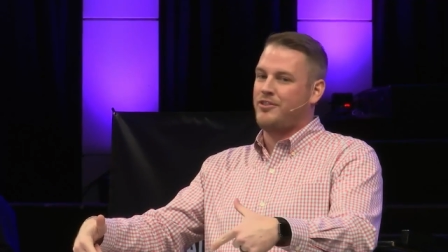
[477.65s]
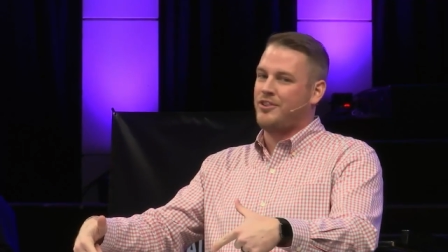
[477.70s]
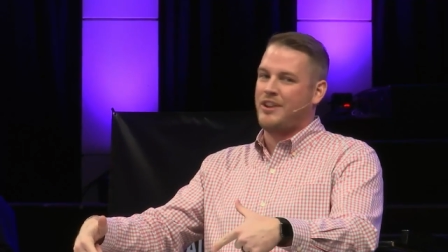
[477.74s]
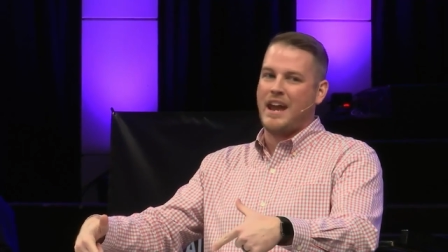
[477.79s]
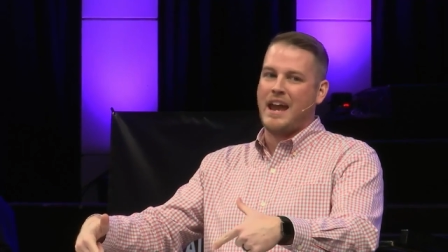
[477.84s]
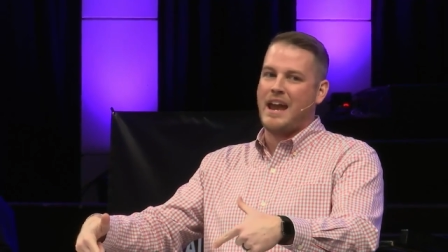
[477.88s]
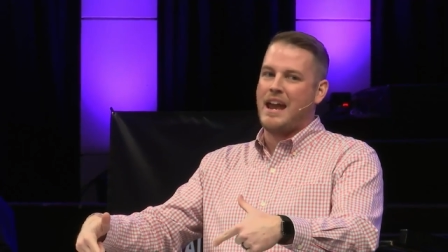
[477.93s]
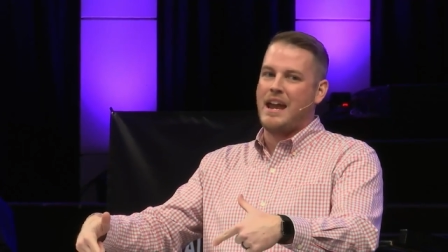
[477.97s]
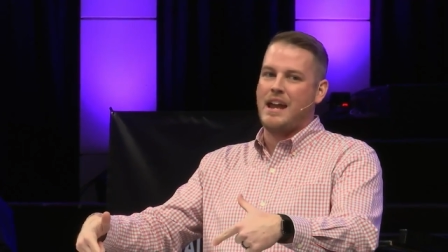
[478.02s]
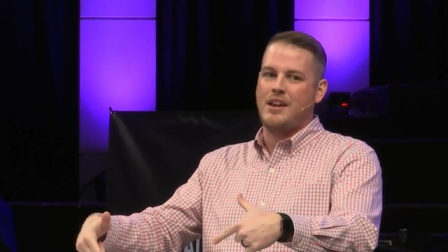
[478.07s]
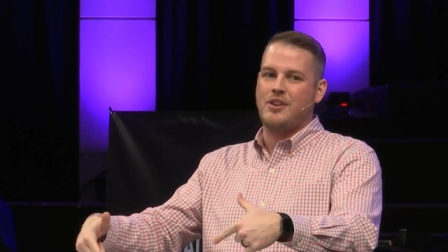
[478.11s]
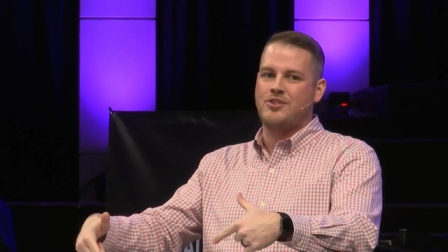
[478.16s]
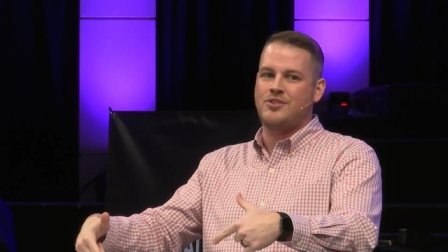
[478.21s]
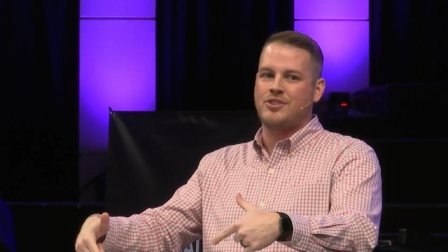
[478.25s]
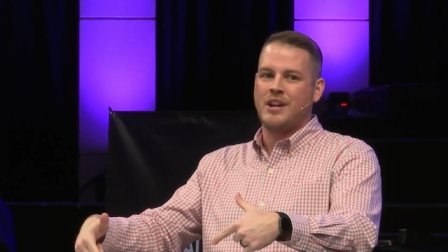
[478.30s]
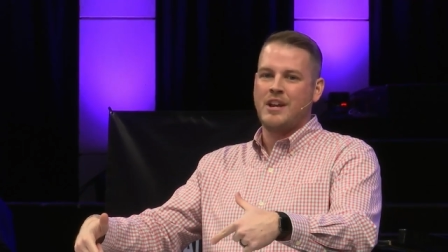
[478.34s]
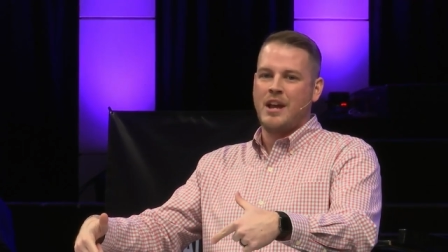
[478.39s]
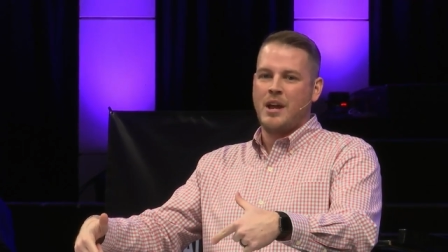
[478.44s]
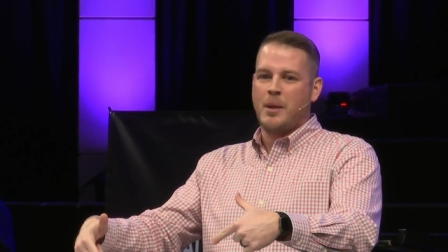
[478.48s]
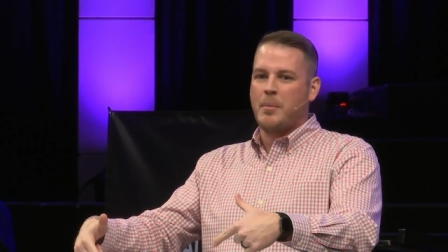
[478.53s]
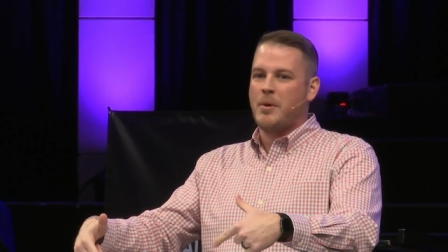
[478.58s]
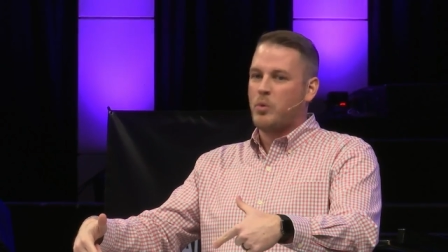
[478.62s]
stage,
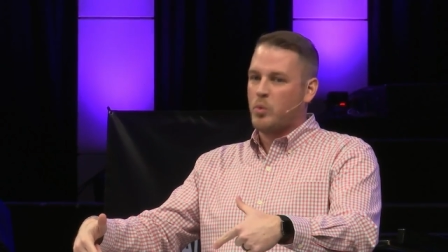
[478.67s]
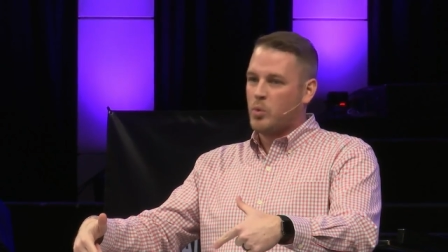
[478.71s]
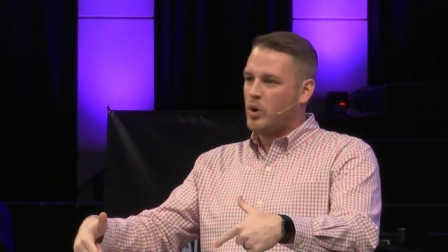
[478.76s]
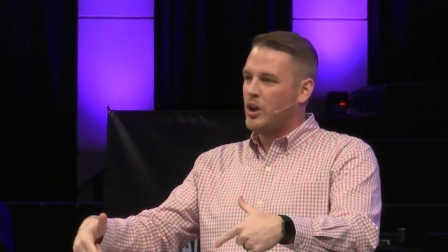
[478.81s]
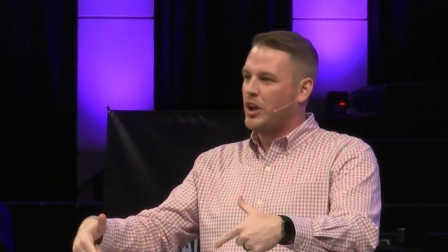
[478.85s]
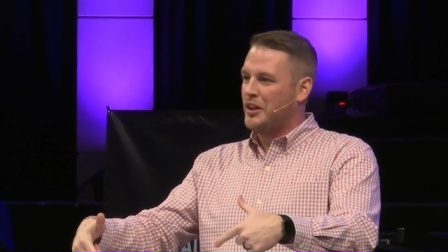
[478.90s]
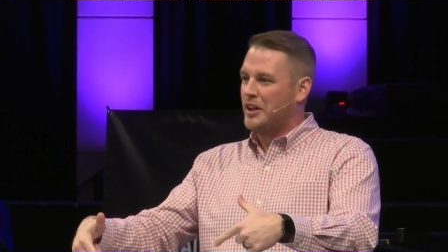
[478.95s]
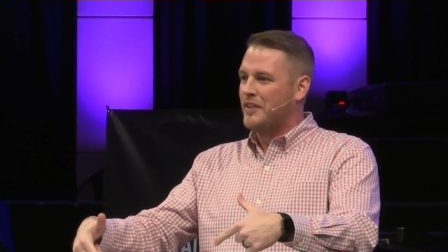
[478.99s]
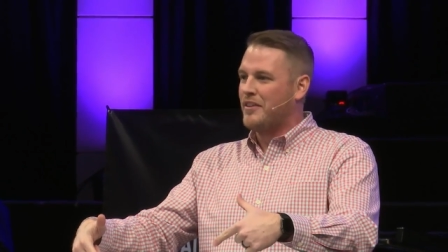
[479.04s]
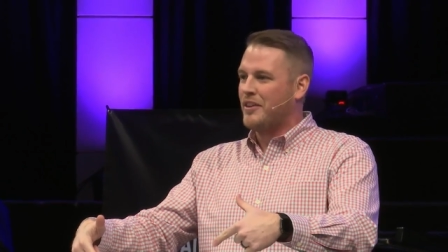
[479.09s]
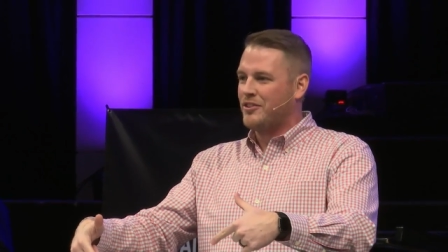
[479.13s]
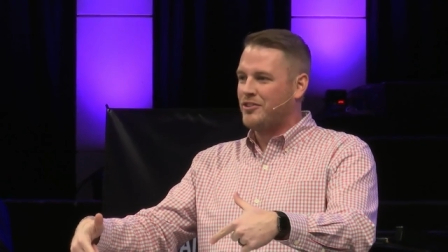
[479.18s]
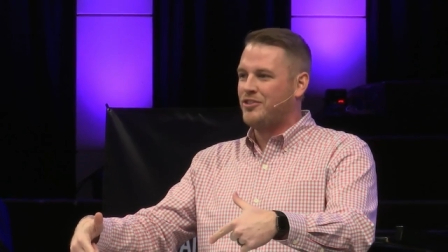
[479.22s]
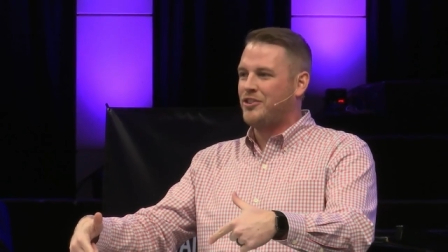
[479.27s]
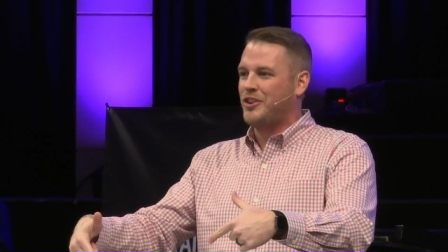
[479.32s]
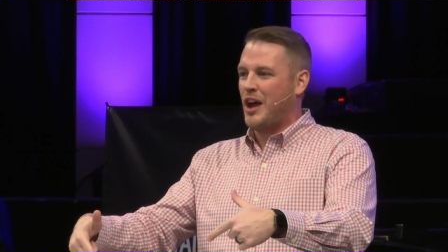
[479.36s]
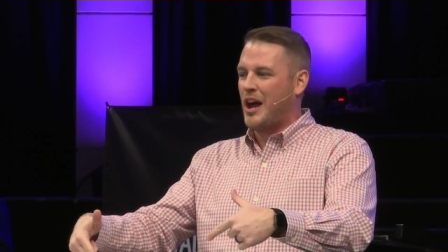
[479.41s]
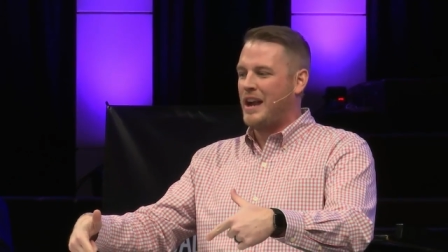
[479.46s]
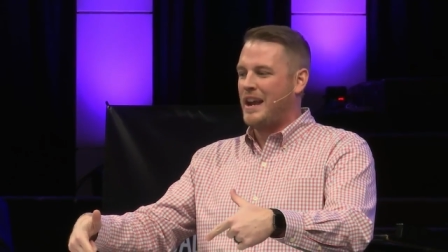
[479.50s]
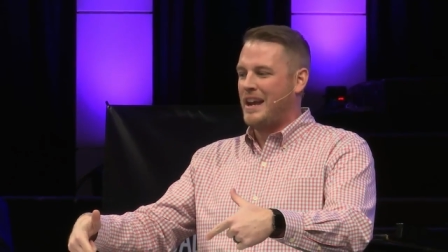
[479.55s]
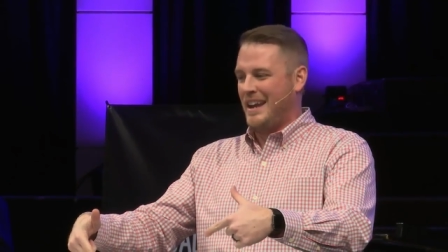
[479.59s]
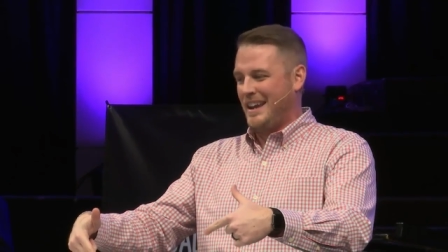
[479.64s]
but really the
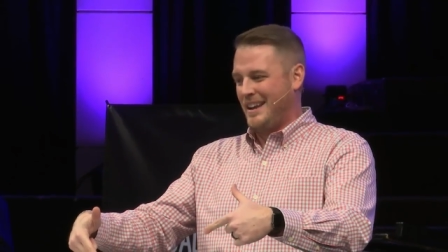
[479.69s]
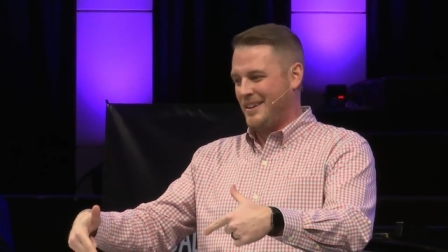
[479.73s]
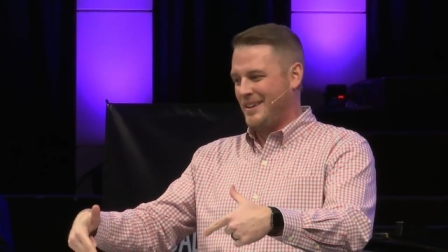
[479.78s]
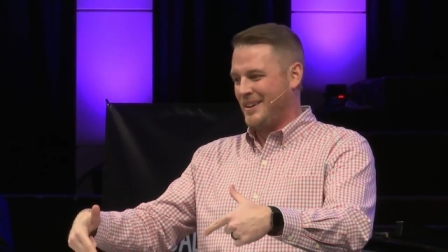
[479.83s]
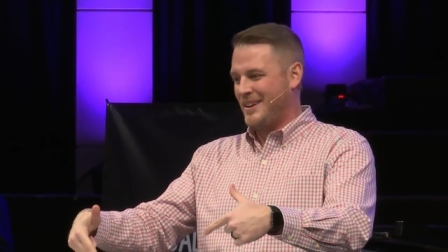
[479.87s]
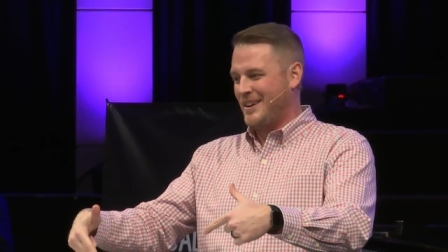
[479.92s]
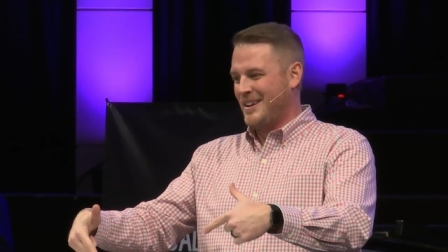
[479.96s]
study,